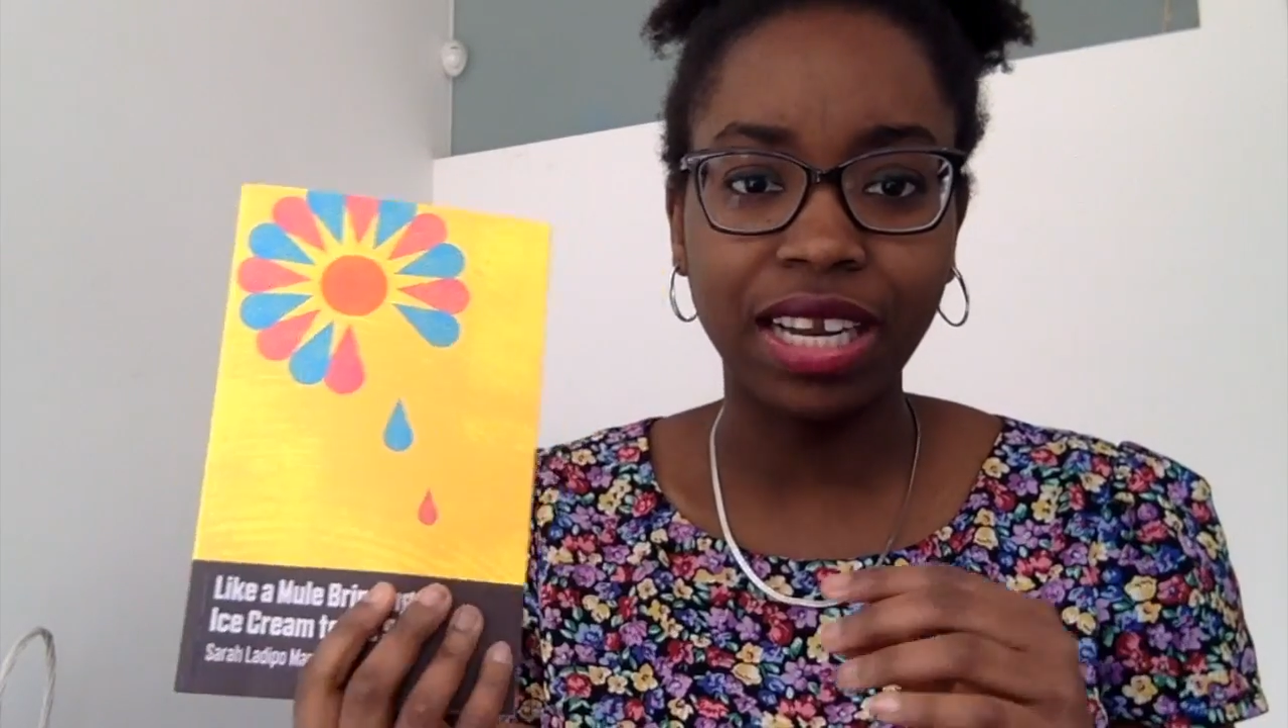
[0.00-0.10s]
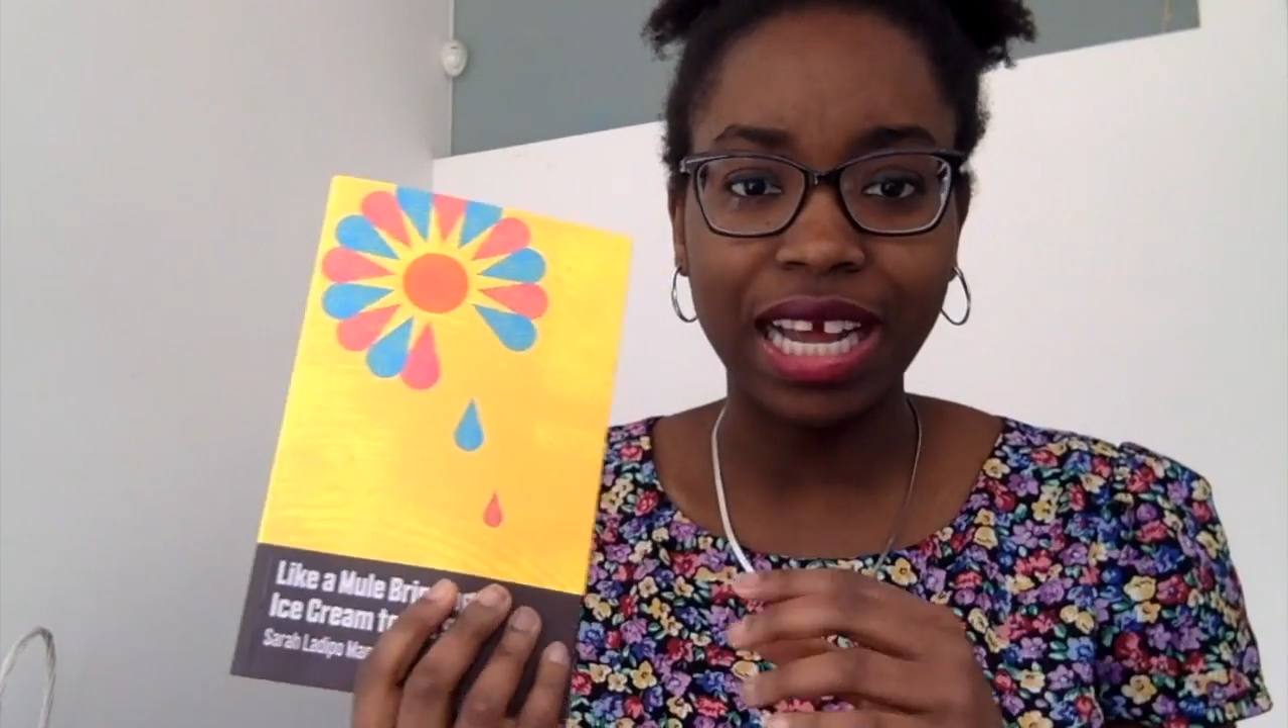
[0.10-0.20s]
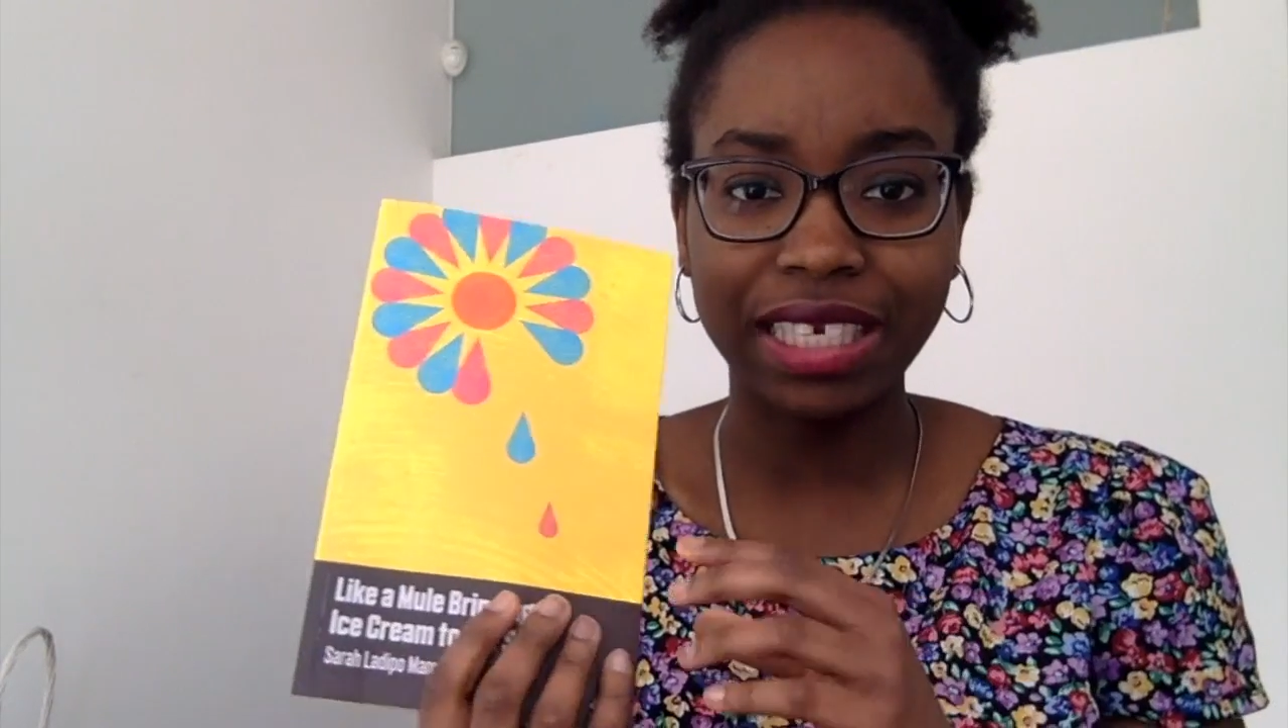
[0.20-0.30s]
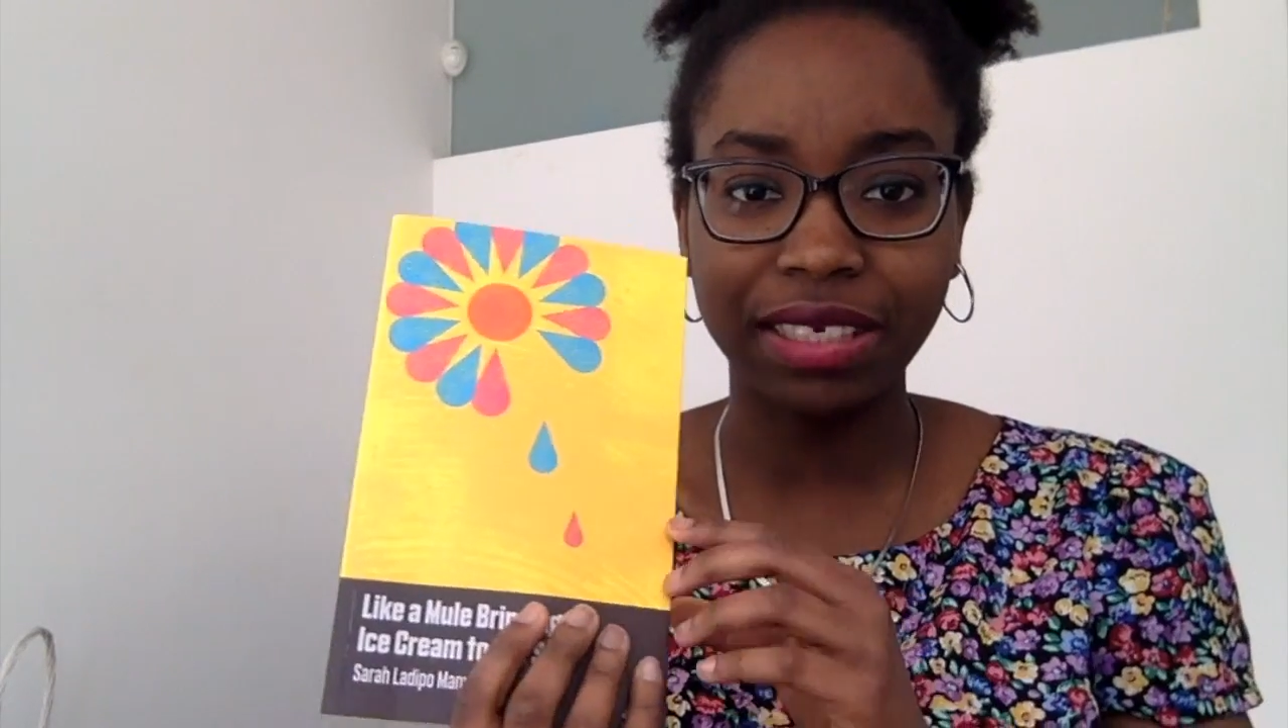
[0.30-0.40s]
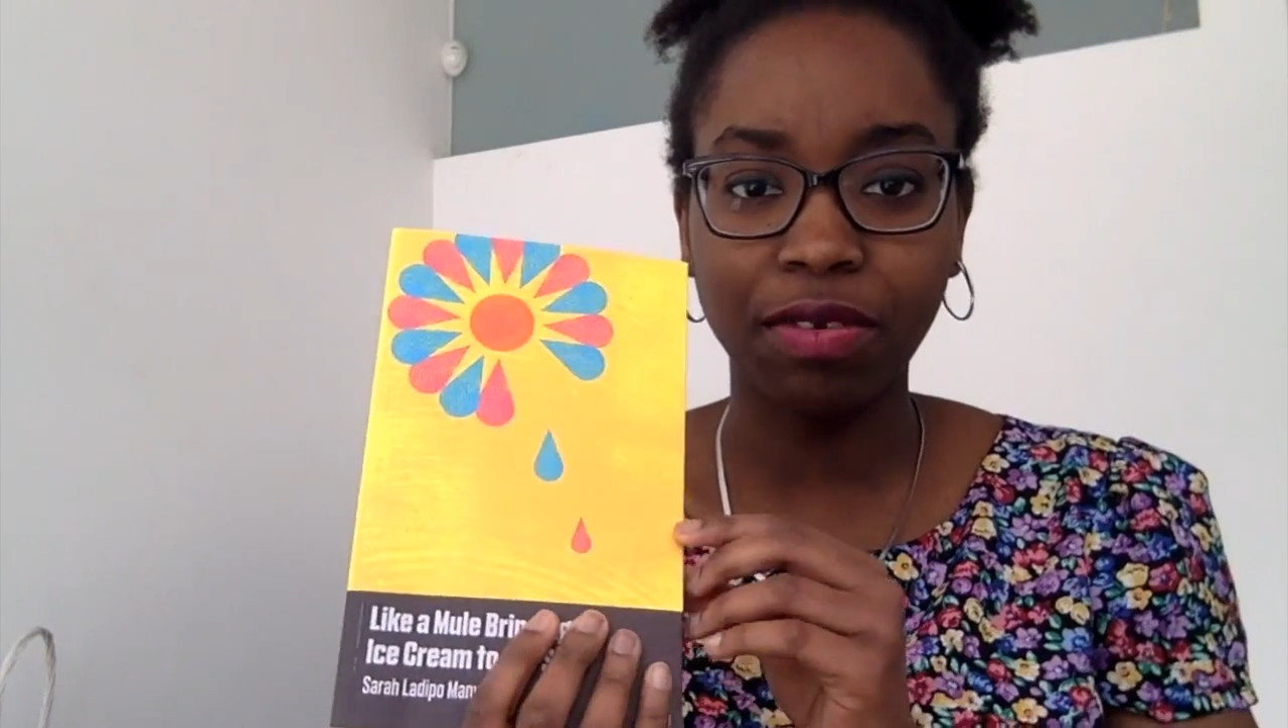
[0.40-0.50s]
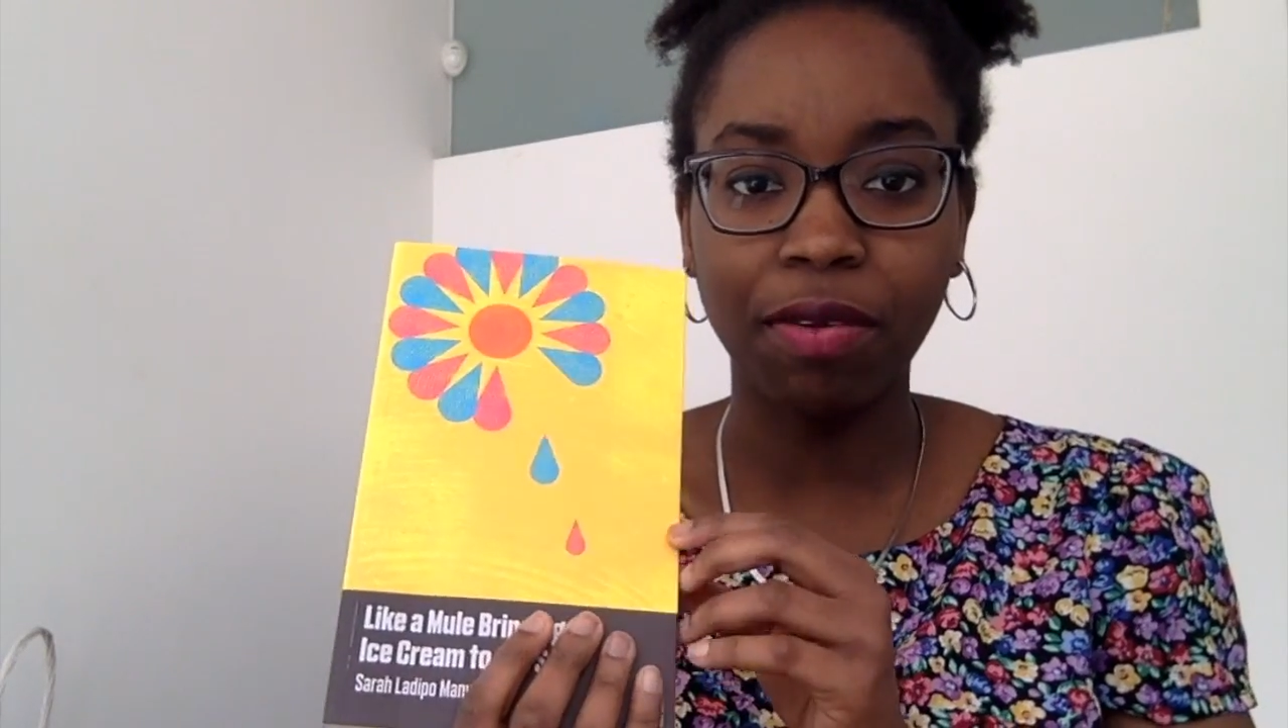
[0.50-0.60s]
Ladipo